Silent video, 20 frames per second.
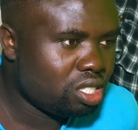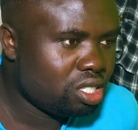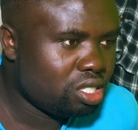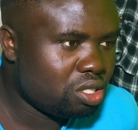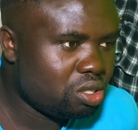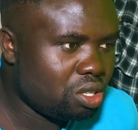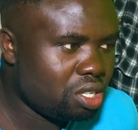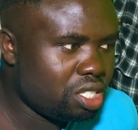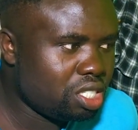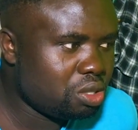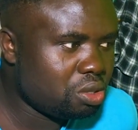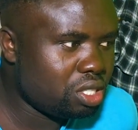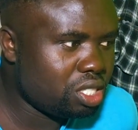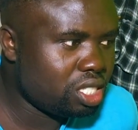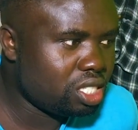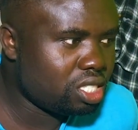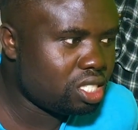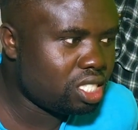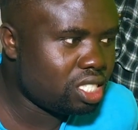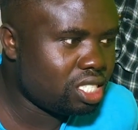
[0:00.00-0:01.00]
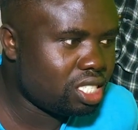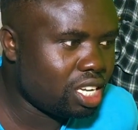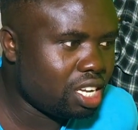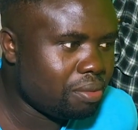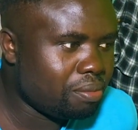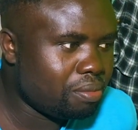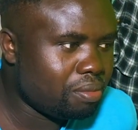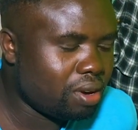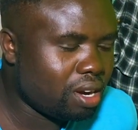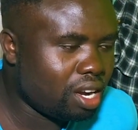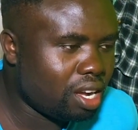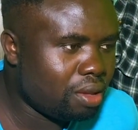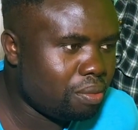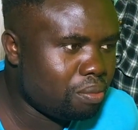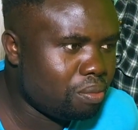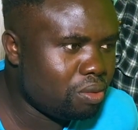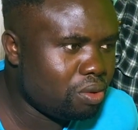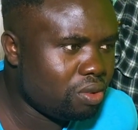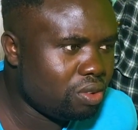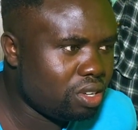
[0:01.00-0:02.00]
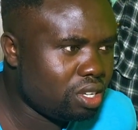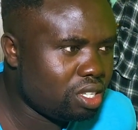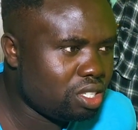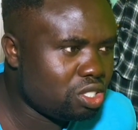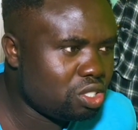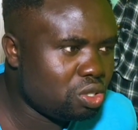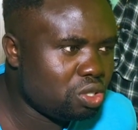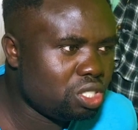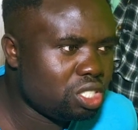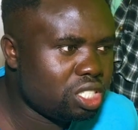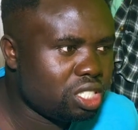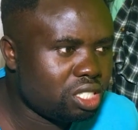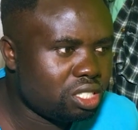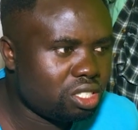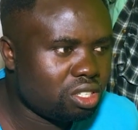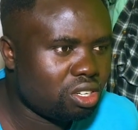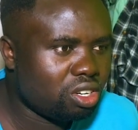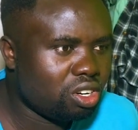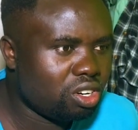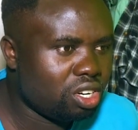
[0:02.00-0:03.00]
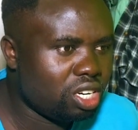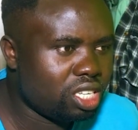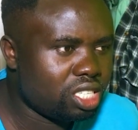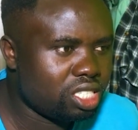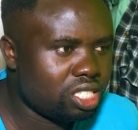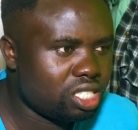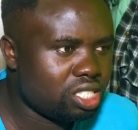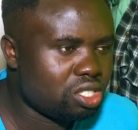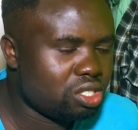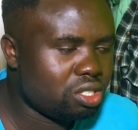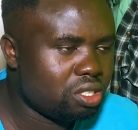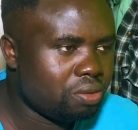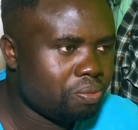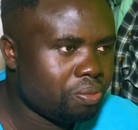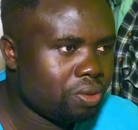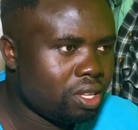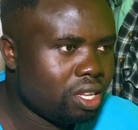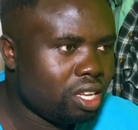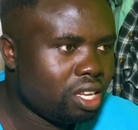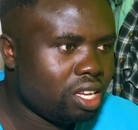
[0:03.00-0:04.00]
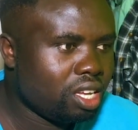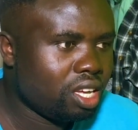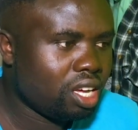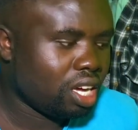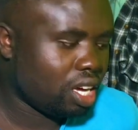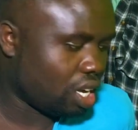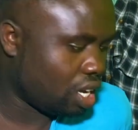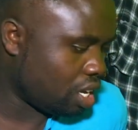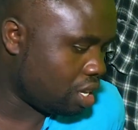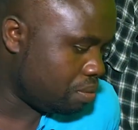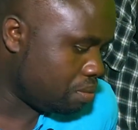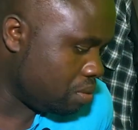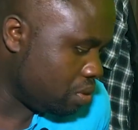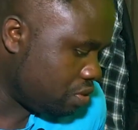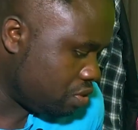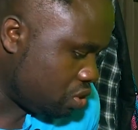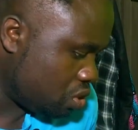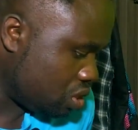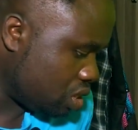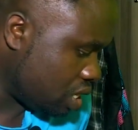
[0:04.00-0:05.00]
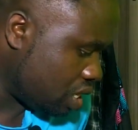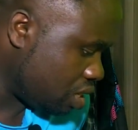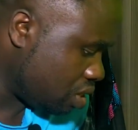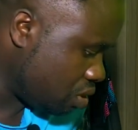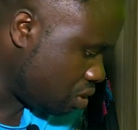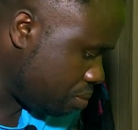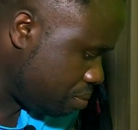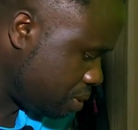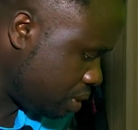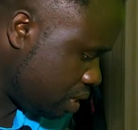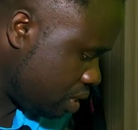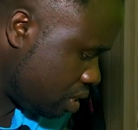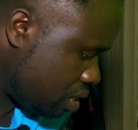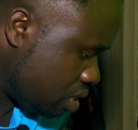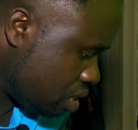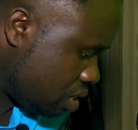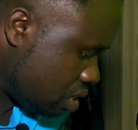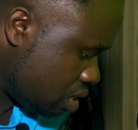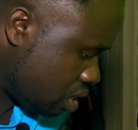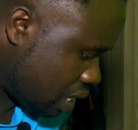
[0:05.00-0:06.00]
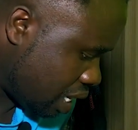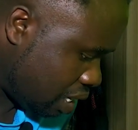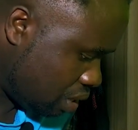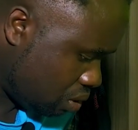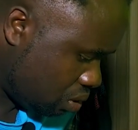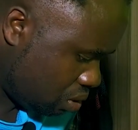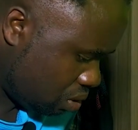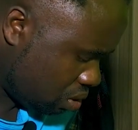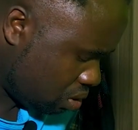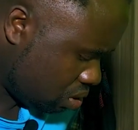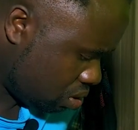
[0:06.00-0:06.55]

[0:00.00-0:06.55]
2020 is the time I moved. During Corona season, I moved to Nairobi. Hello.